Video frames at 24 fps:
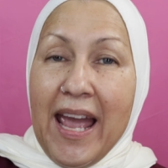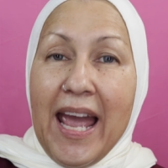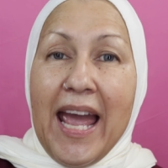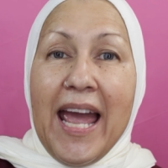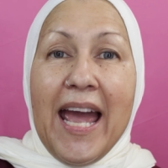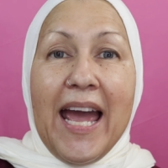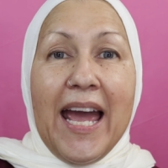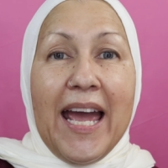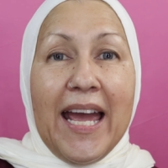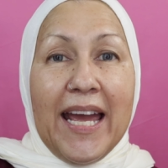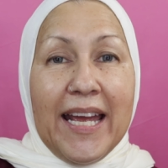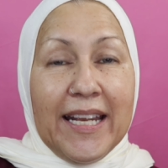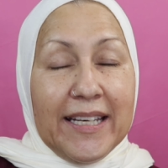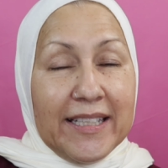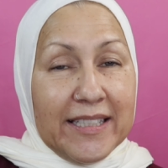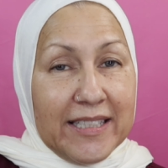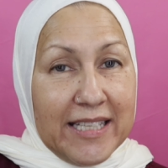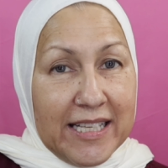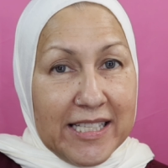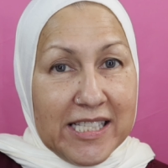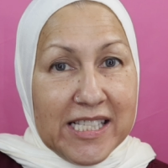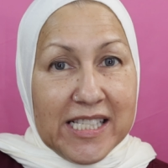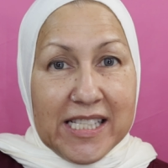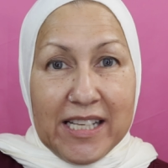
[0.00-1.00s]
and
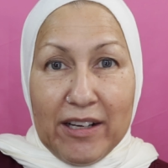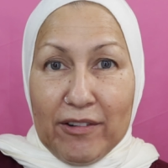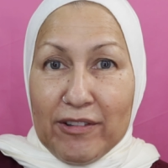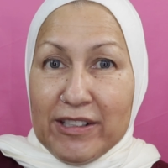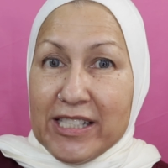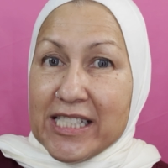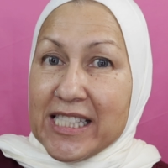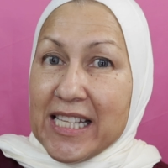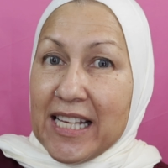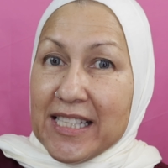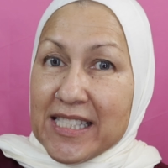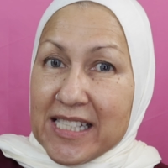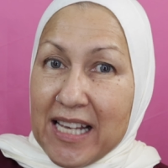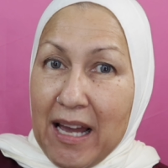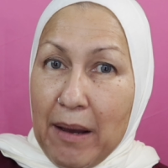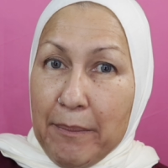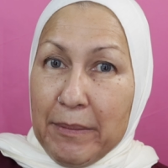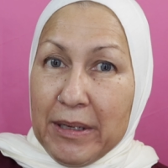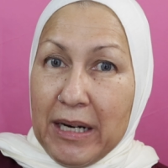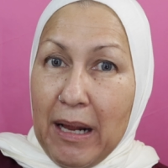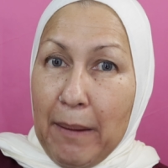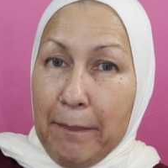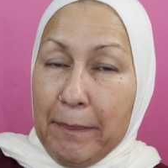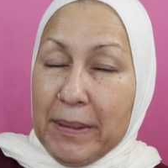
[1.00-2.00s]
this series that's
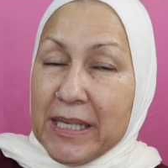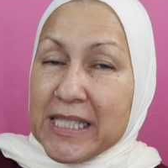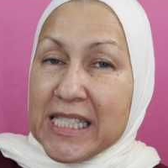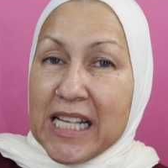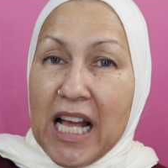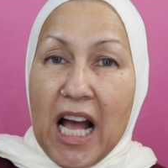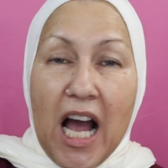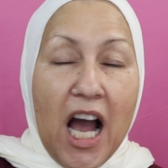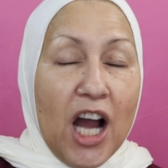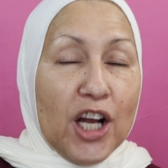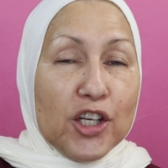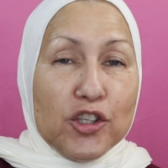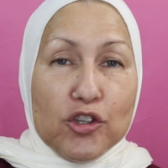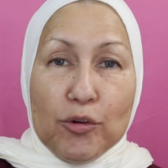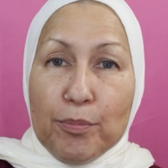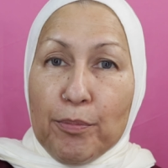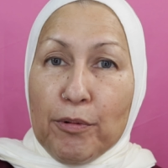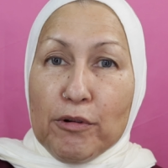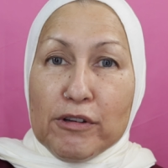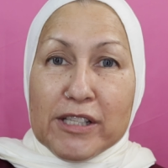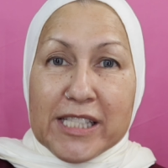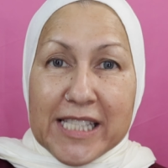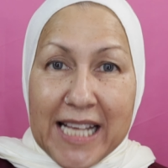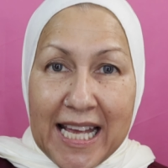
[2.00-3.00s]
coming up is
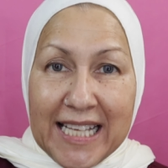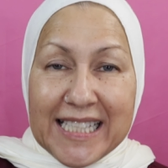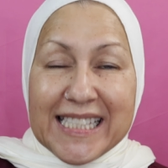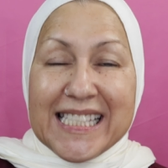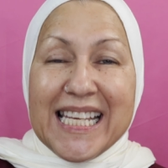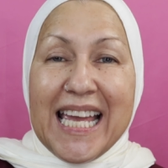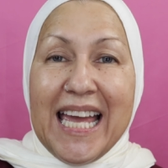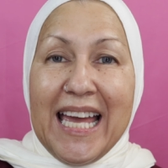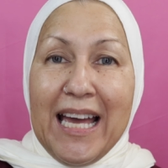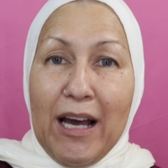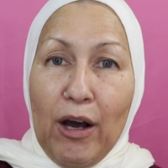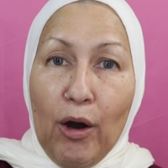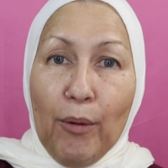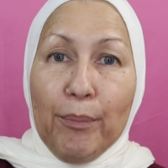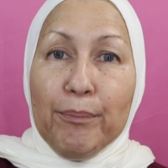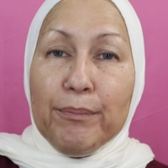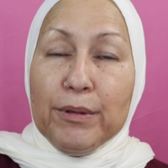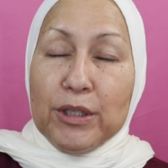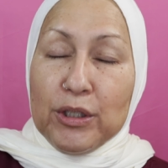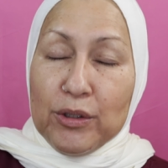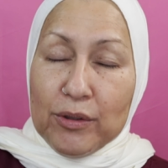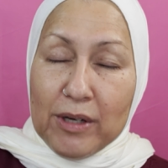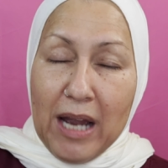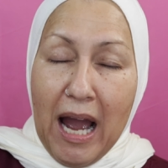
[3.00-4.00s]
100% to help
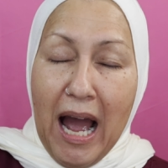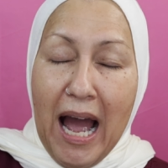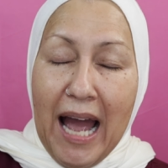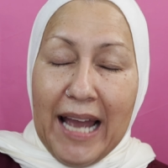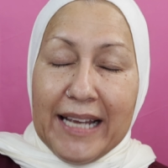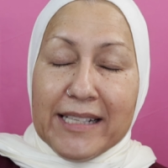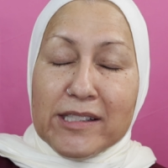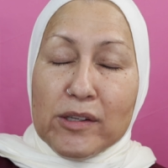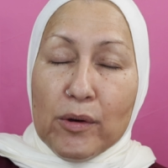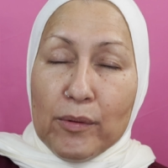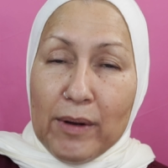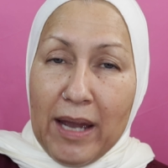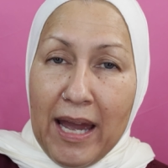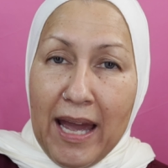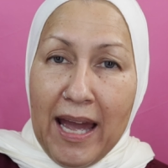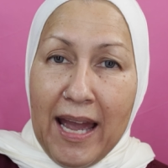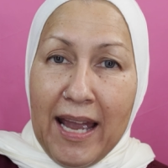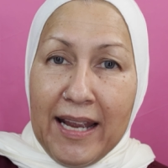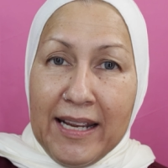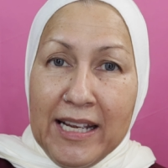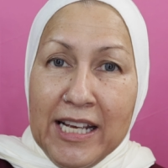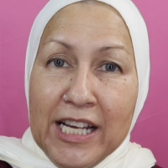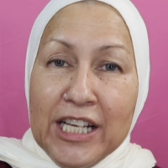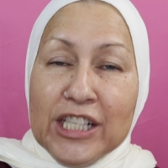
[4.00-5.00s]
you guys,
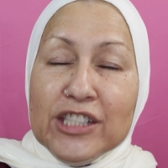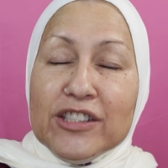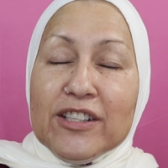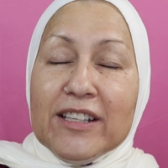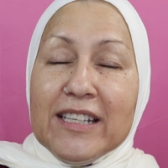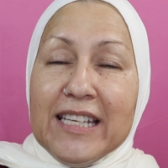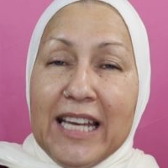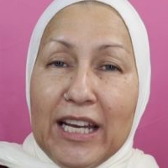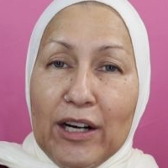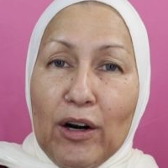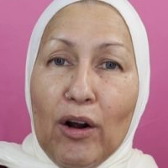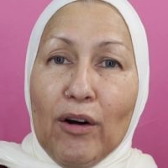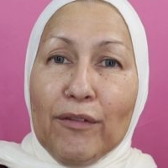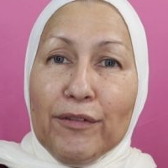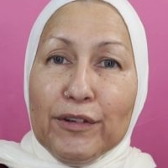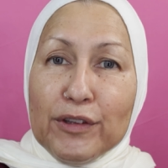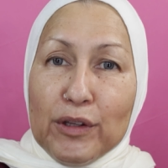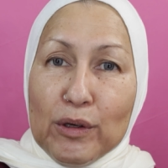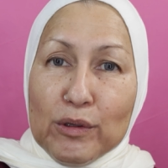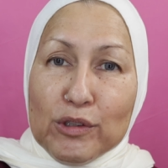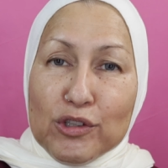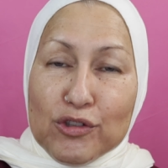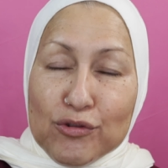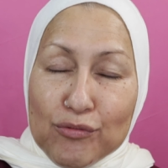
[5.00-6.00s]
okay, to get over
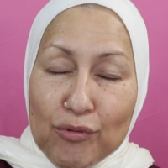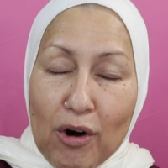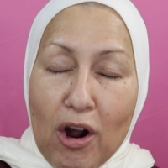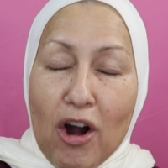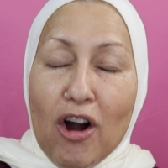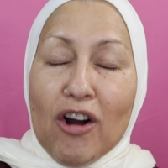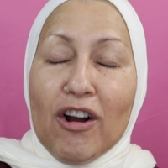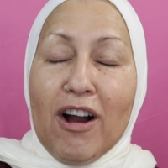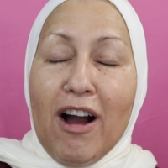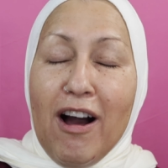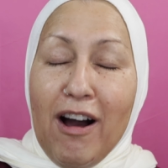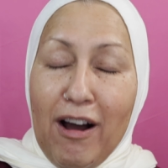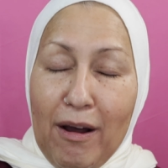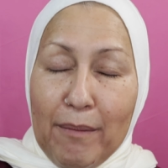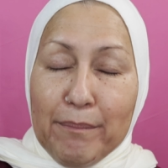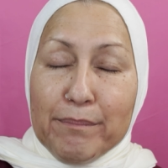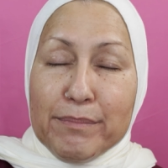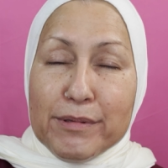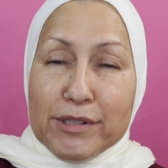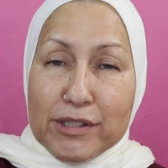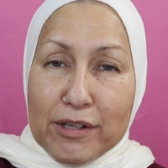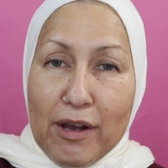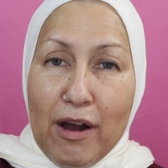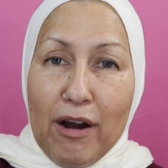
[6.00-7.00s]
those strong
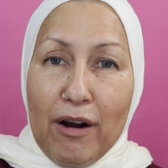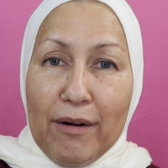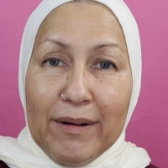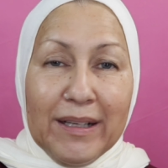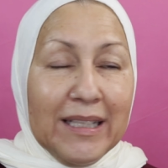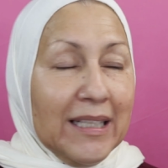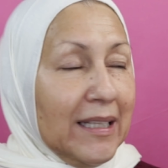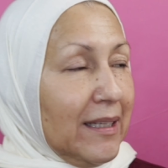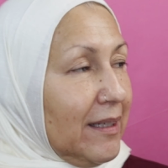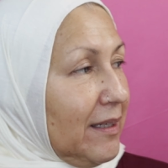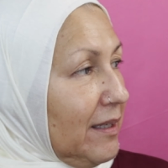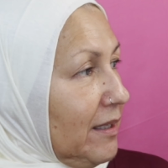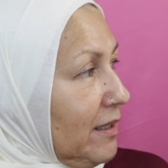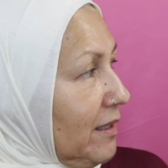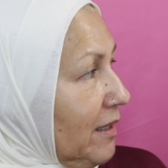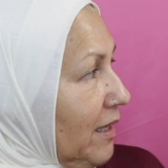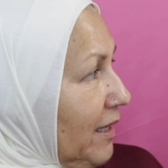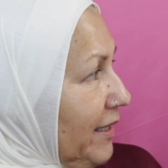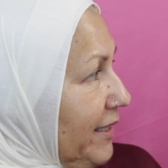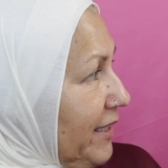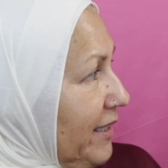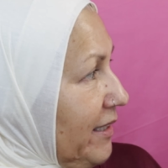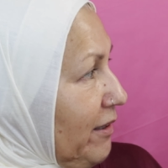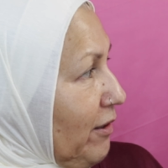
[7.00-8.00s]
humps. So
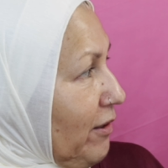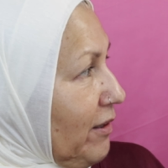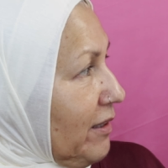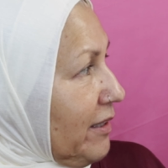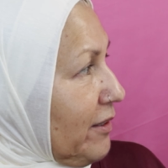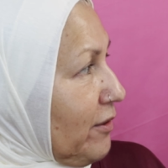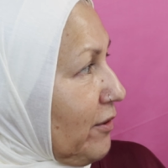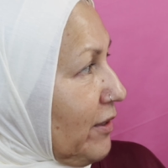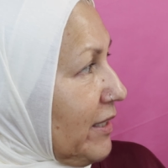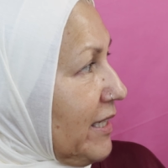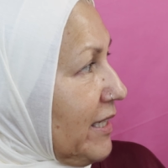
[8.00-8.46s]
I hear a little